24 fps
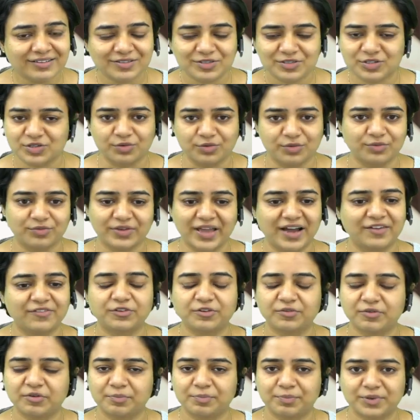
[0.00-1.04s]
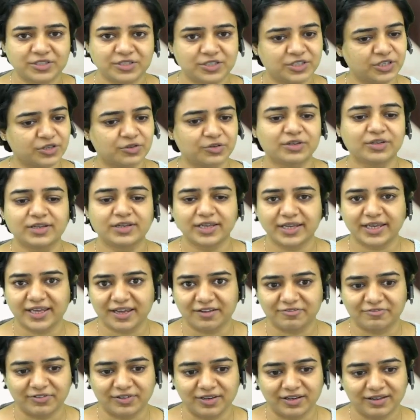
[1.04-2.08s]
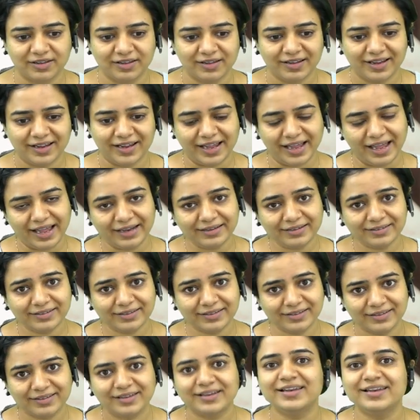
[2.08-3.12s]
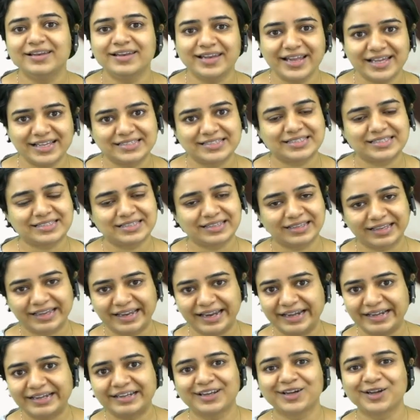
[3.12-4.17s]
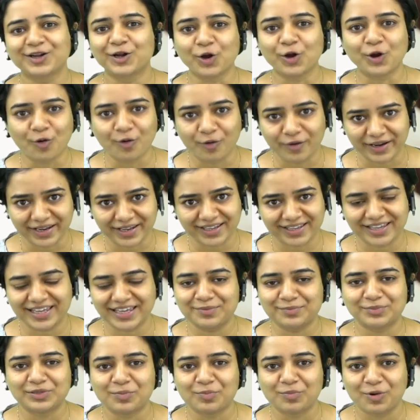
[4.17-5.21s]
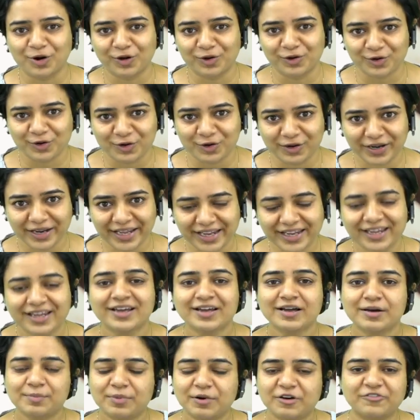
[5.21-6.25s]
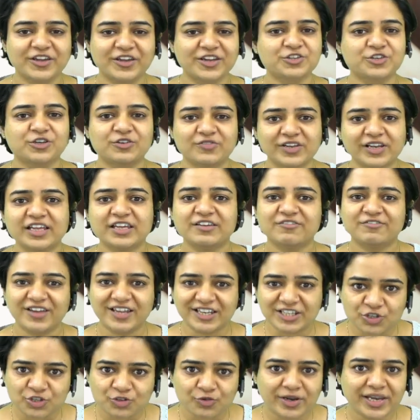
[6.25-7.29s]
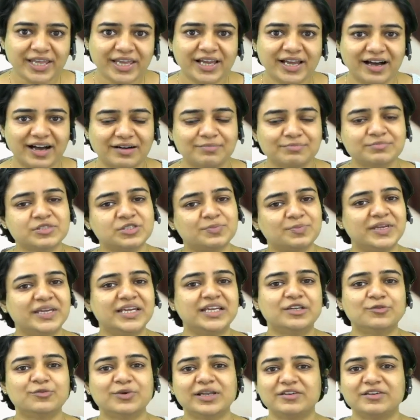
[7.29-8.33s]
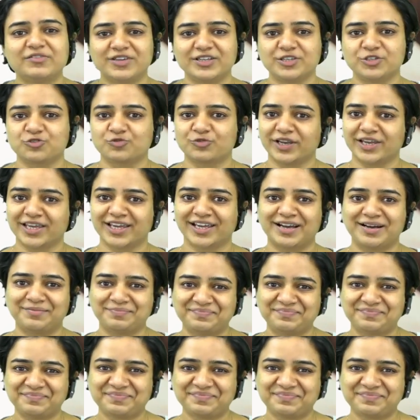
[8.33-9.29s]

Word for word: So we have to be particularly careful. And let's get going. Keep the ball rolling. Perfection will eventually come. Speed will eventually come.